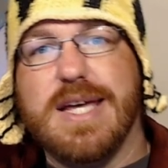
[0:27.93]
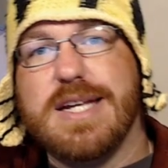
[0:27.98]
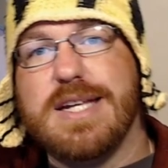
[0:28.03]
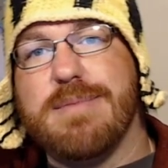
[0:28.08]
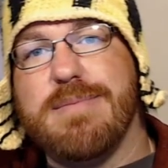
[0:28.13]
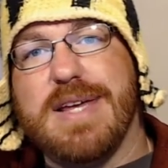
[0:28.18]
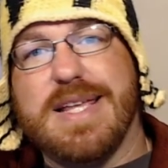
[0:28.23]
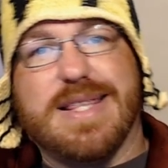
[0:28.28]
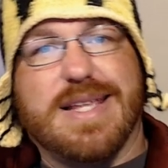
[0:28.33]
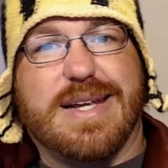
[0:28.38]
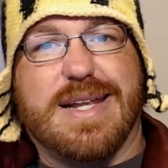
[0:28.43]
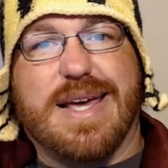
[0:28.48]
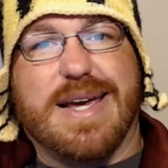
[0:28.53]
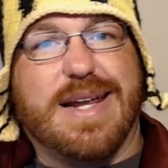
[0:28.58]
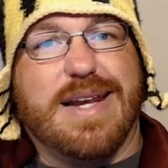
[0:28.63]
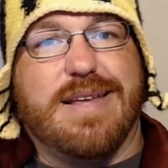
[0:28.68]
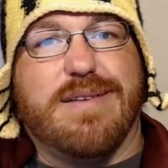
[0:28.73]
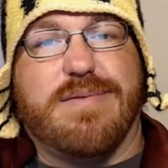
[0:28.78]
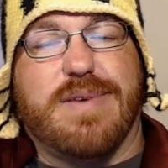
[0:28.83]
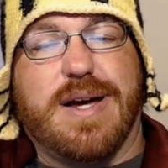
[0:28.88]
to make the
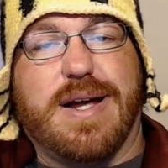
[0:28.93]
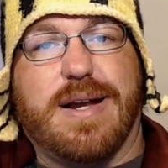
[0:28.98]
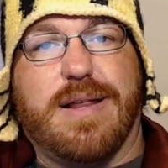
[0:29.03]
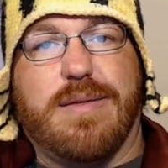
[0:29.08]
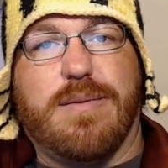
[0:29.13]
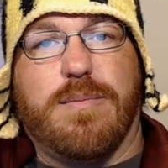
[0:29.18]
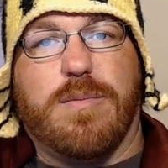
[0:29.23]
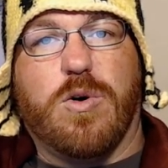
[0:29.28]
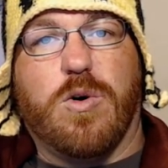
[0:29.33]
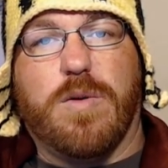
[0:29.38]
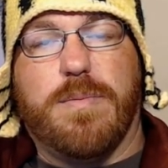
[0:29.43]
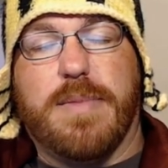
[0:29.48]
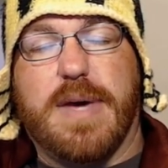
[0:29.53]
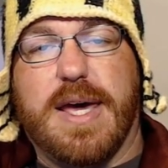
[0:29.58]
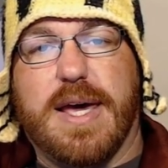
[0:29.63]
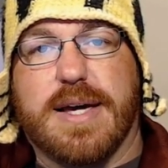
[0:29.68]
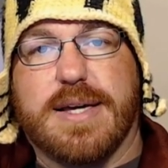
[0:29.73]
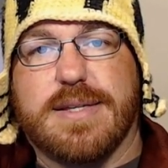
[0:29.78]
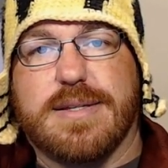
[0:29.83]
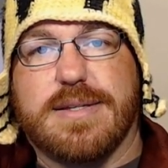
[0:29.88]
negative out of the
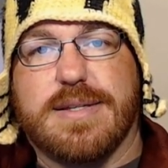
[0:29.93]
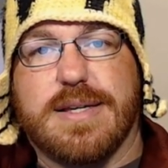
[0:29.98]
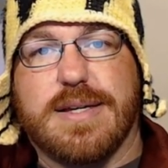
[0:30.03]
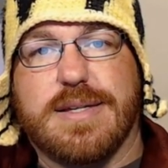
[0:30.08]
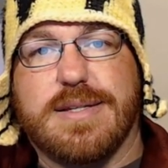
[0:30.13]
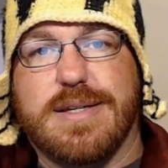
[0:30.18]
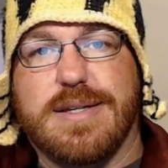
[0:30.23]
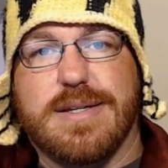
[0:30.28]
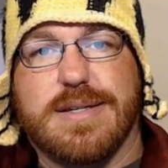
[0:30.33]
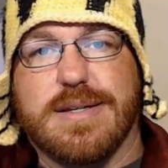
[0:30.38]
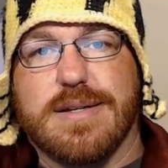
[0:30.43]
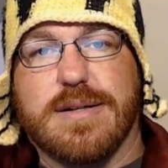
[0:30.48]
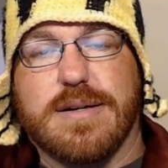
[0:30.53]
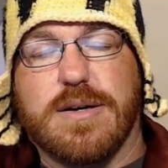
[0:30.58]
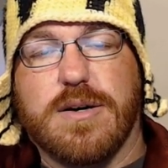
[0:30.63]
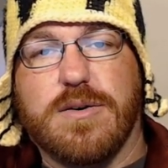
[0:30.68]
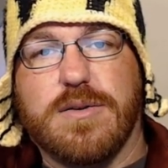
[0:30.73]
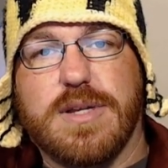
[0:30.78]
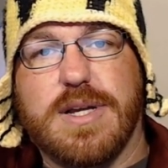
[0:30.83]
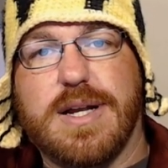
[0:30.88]
Moldmax 60
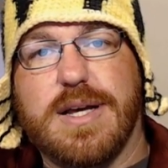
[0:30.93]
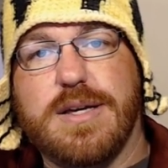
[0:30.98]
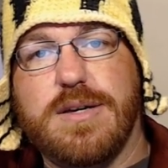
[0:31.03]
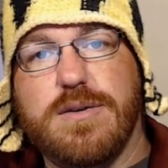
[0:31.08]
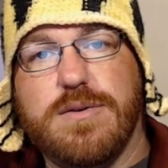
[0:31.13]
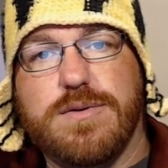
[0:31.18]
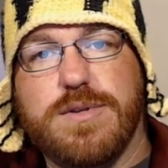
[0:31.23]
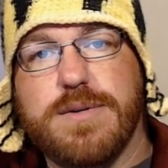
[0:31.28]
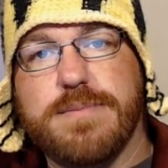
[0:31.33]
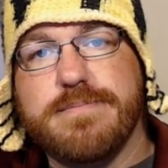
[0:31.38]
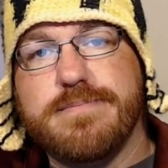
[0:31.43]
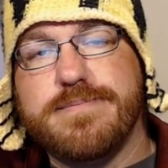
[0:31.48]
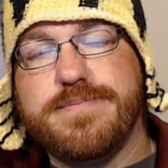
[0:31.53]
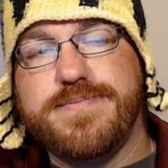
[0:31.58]
silicone that I use.